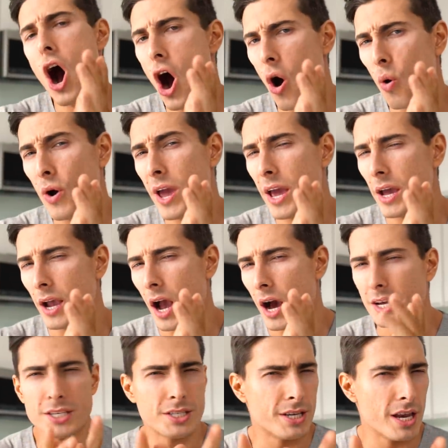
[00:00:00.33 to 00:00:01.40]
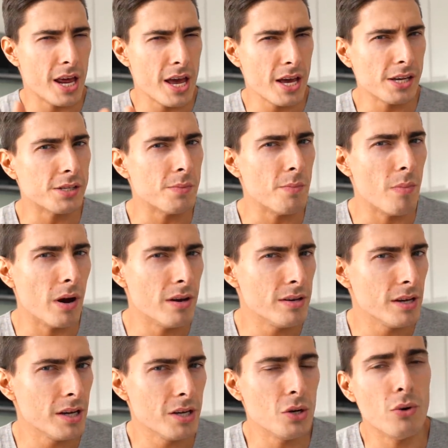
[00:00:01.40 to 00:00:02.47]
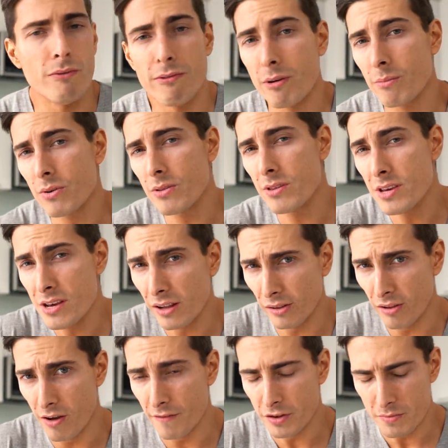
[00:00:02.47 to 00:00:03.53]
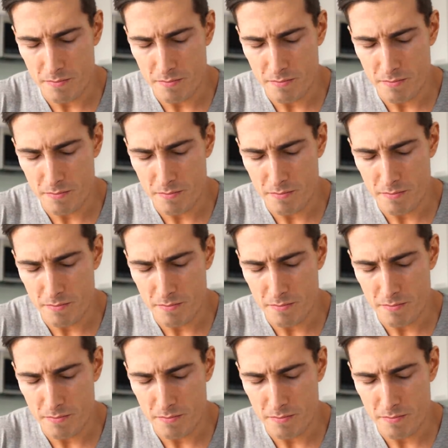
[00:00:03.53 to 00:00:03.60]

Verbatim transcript: Okay guys, today is Monday, November the 11th.